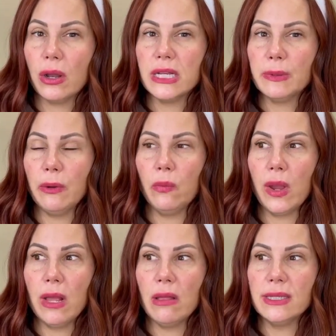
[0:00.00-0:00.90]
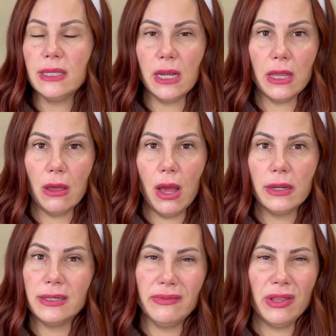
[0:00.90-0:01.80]
I spent way less than I thought
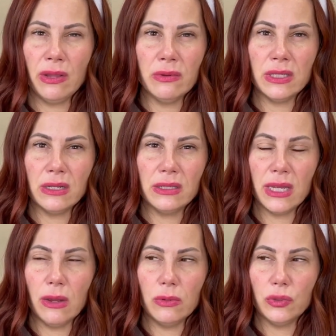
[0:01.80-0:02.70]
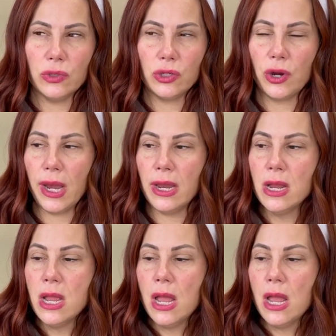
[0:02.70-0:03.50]
because everything was on sale, which was great.